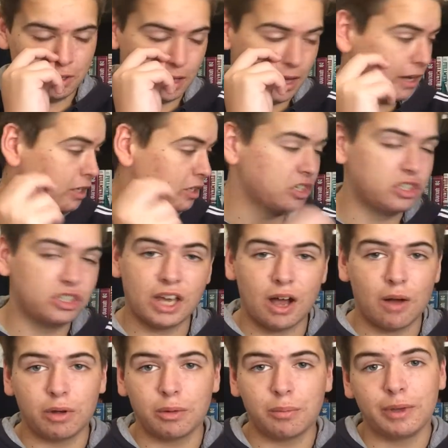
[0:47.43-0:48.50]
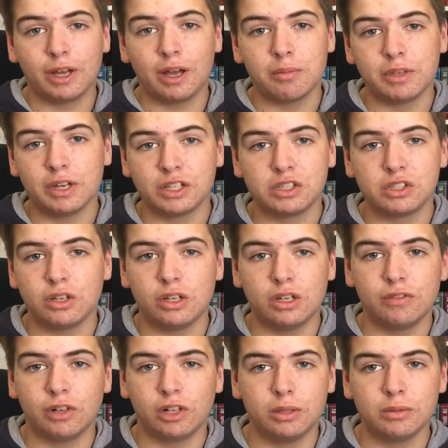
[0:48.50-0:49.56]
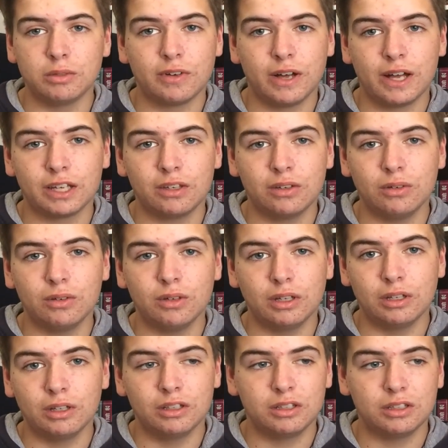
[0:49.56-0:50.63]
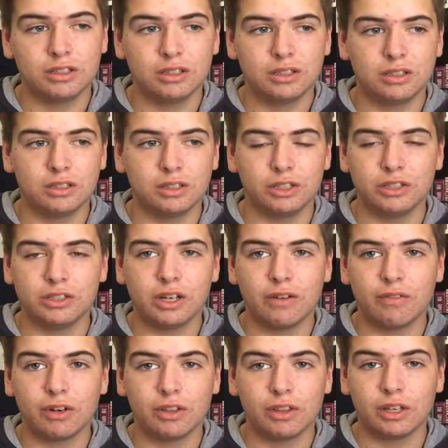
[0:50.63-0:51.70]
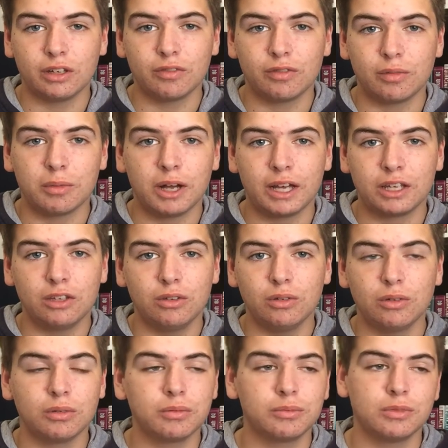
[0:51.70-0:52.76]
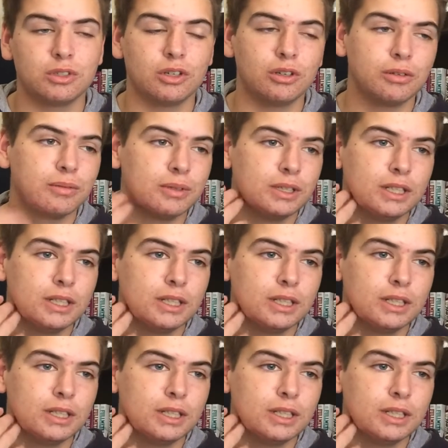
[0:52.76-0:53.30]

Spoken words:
I could just say I want to pick up the next 30 volumes of Haikyuu and list everything from Haikyuu, so